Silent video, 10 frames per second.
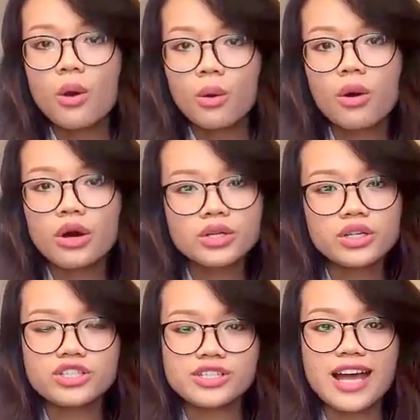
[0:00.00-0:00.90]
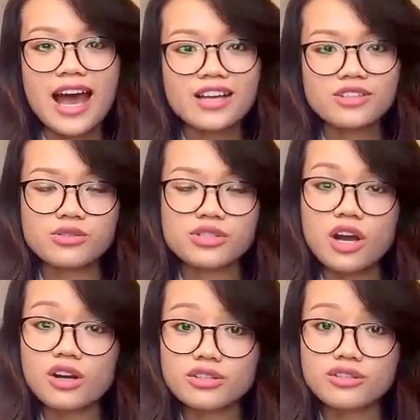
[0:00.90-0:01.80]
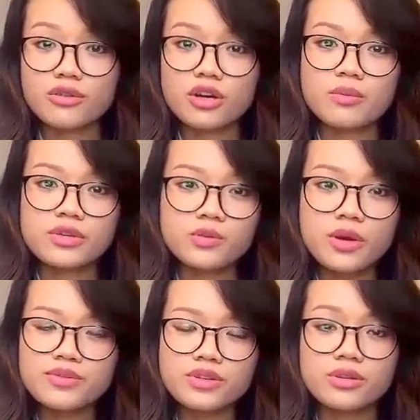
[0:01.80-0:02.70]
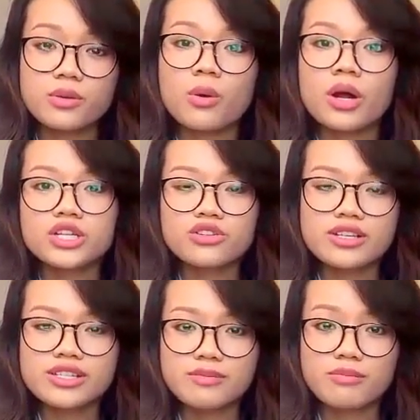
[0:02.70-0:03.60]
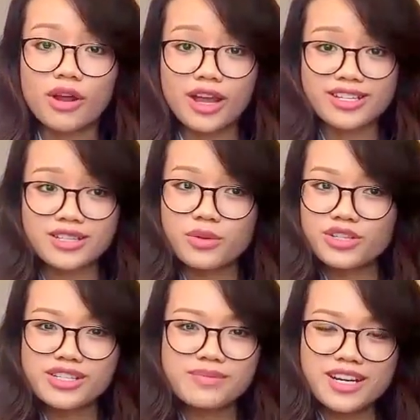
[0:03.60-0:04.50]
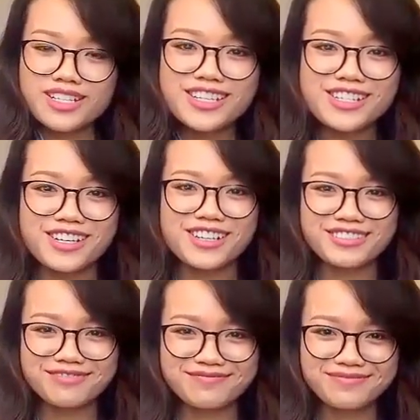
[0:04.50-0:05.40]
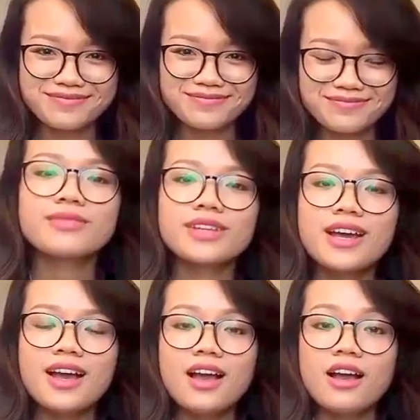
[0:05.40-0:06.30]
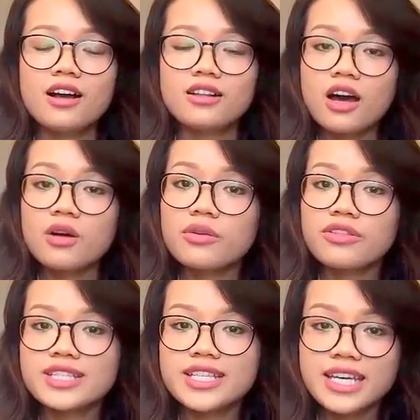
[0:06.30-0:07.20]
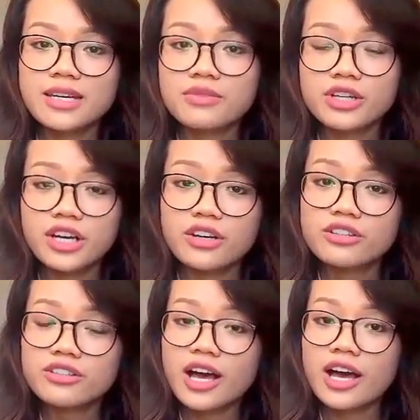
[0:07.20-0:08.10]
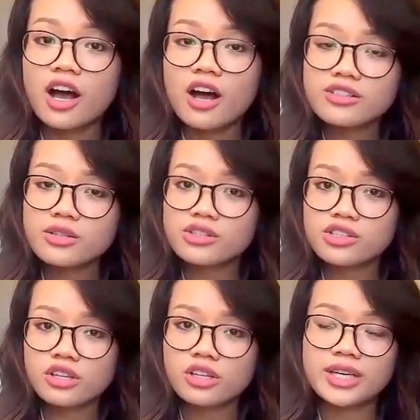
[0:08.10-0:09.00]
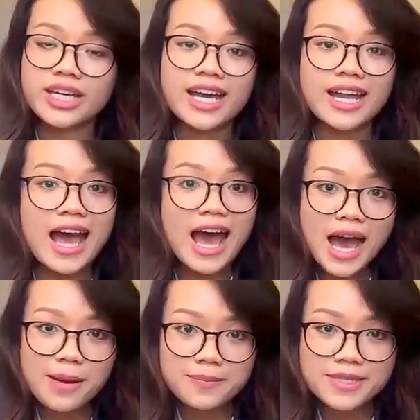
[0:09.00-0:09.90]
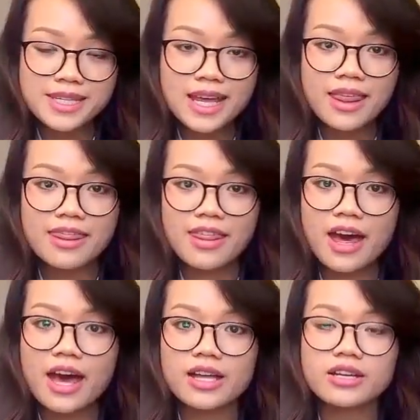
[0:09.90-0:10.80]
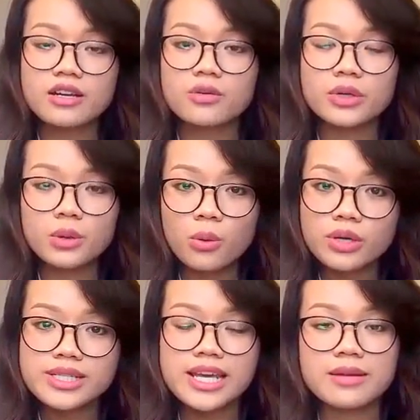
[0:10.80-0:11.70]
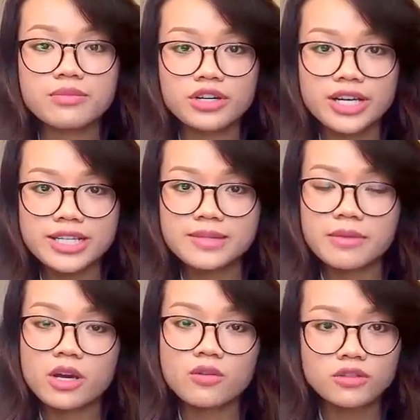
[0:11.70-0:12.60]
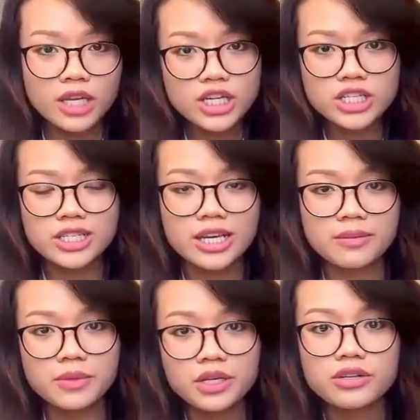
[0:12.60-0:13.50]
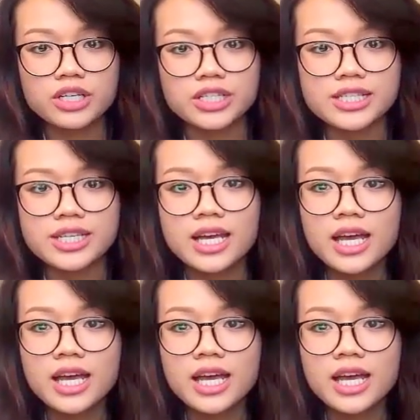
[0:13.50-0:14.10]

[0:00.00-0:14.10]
Or you can just ask your doctor for a prescription or a trusted brand, which is much easier. Along with taking prenatal, I also started looking at apps that records and predicts my ovulation and periods.